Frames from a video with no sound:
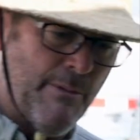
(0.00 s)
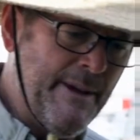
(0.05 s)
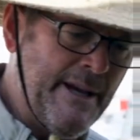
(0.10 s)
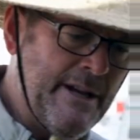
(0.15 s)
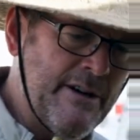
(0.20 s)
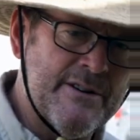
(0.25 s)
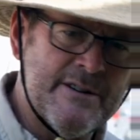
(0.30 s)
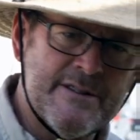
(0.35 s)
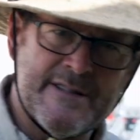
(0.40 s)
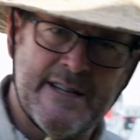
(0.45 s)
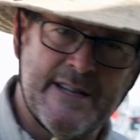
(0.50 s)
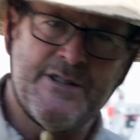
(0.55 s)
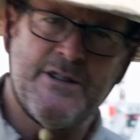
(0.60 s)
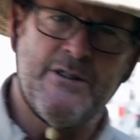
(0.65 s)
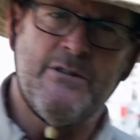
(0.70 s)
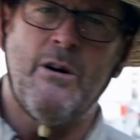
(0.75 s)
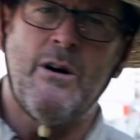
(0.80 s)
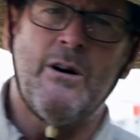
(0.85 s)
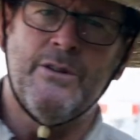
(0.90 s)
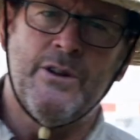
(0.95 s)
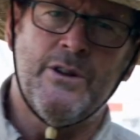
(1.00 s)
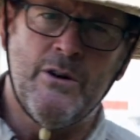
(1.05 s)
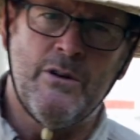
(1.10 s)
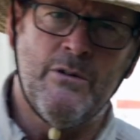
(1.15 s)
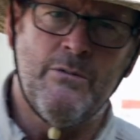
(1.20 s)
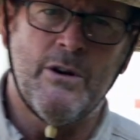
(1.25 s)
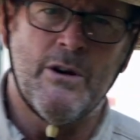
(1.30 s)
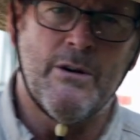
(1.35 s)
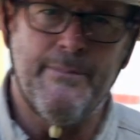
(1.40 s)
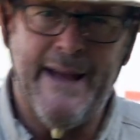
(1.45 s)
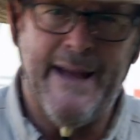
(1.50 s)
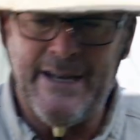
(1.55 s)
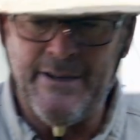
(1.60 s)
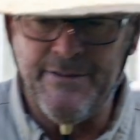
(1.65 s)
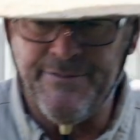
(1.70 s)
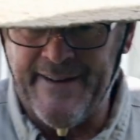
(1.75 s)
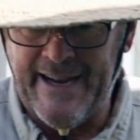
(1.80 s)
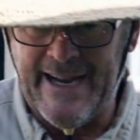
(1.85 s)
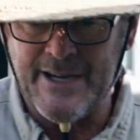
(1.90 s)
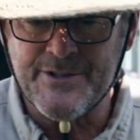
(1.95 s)
Meters, as you all know, we're a
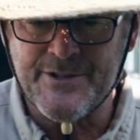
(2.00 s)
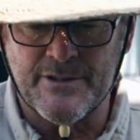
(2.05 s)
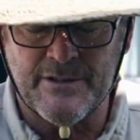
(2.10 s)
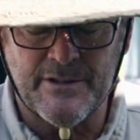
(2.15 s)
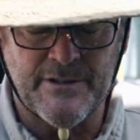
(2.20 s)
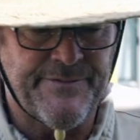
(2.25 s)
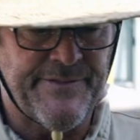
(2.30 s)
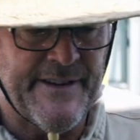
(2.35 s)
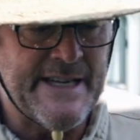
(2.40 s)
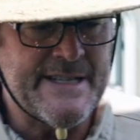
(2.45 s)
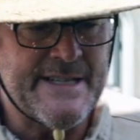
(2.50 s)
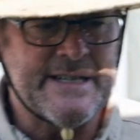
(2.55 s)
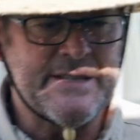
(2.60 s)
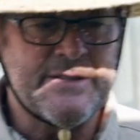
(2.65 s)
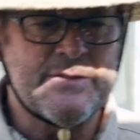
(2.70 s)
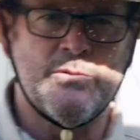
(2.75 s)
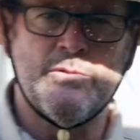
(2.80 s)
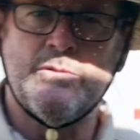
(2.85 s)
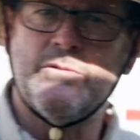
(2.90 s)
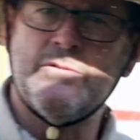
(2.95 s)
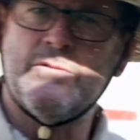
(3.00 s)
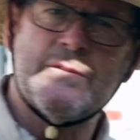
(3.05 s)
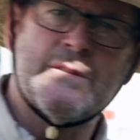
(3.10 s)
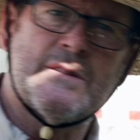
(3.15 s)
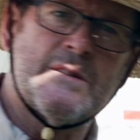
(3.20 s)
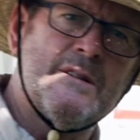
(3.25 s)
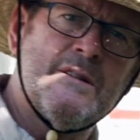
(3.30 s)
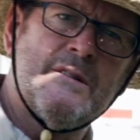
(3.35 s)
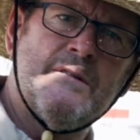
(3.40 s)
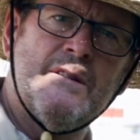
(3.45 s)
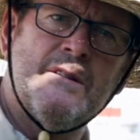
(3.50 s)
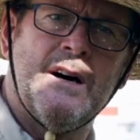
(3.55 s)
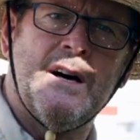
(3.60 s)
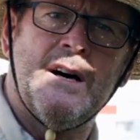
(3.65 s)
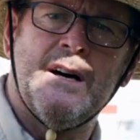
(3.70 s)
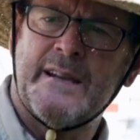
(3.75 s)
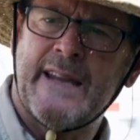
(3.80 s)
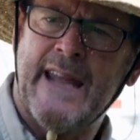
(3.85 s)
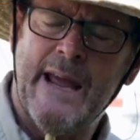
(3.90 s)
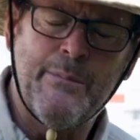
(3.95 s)
manufacturer of phasing tools,
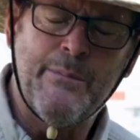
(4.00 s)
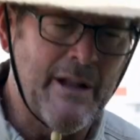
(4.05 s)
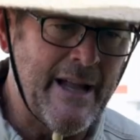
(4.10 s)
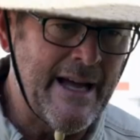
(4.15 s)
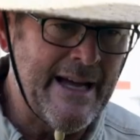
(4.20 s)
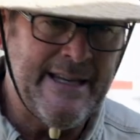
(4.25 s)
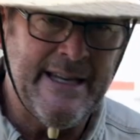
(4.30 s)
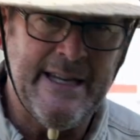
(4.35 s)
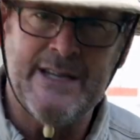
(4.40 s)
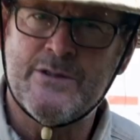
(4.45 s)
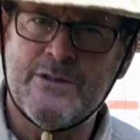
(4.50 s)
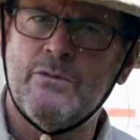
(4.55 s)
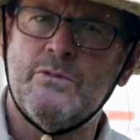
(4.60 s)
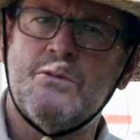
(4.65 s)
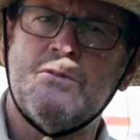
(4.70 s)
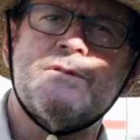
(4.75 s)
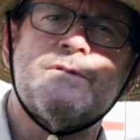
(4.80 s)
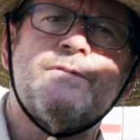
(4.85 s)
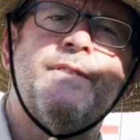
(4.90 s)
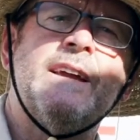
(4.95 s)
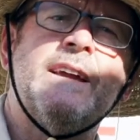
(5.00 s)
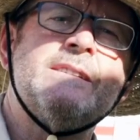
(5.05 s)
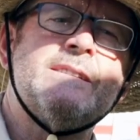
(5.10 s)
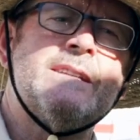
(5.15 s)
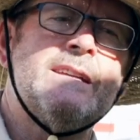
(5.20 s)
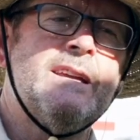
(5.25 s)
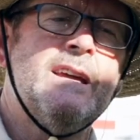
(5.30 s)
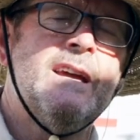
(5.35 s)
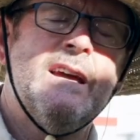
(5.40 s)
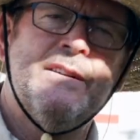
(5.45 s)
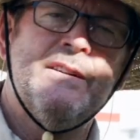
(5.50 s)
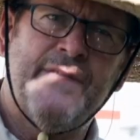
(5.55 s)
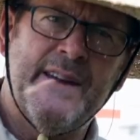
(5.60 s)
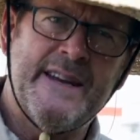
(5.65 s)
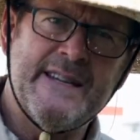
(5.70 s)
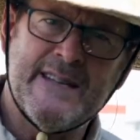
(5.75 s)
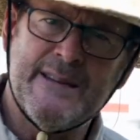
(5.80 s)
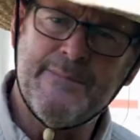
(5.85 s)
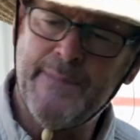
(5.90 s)
uh, cable ID tools, phasing, phasing